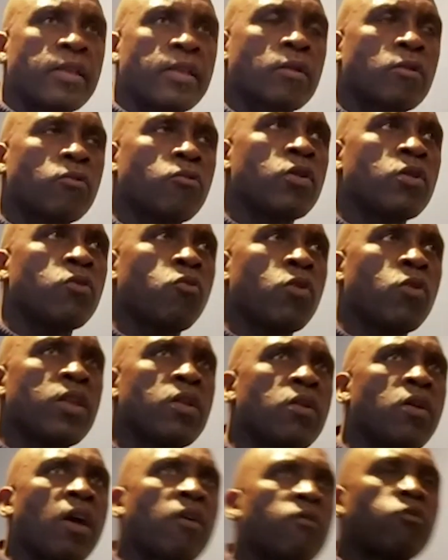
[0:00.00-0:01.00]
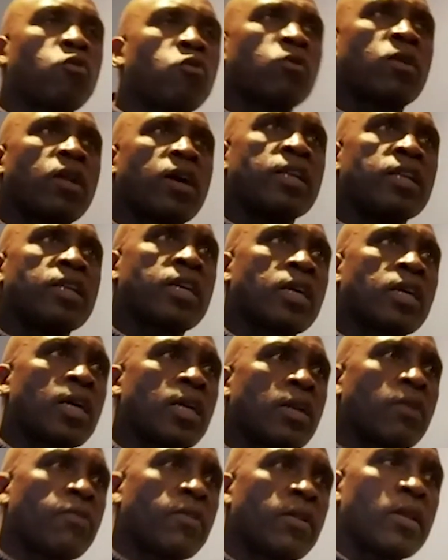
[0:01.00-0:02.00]
So when you have all that, you kind
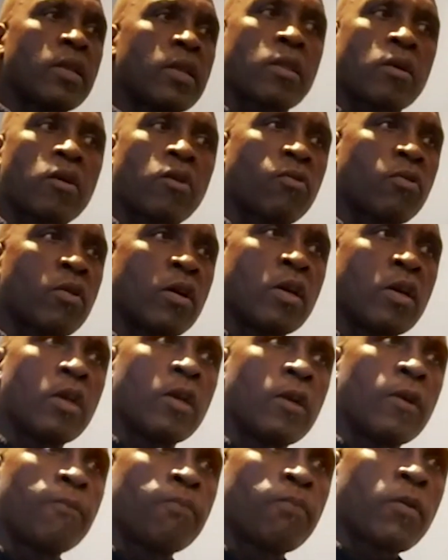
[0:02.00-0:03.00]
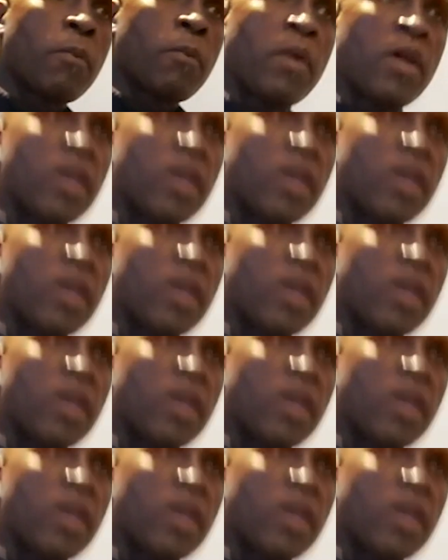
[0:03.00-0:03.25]
of think to yourself, my